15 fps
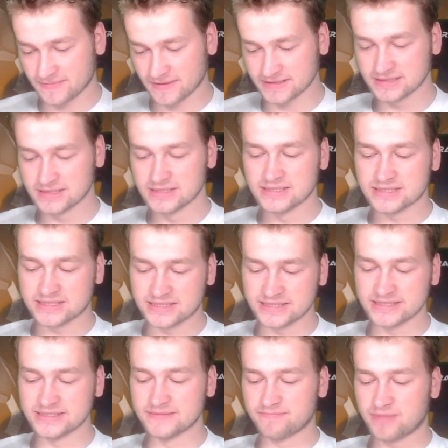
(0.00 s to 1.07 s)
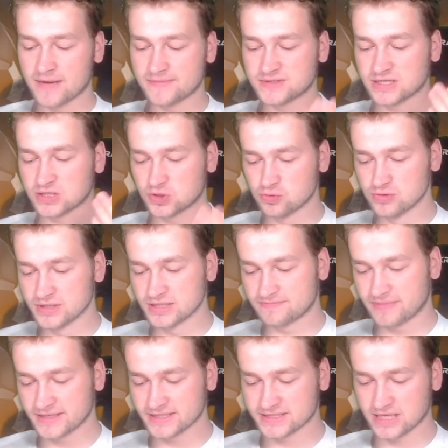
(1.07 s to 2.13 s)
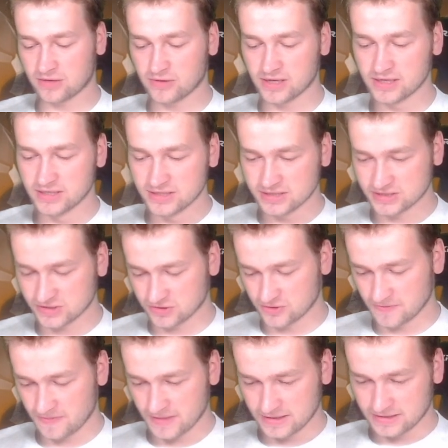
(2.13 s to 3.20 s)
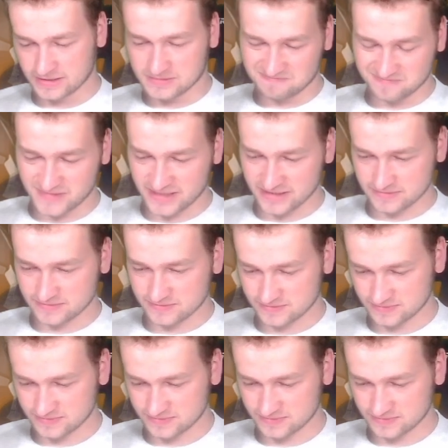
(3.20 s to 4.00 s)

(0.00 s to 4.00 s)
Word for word: but still the pups are 2 hit by the tower, so yeah,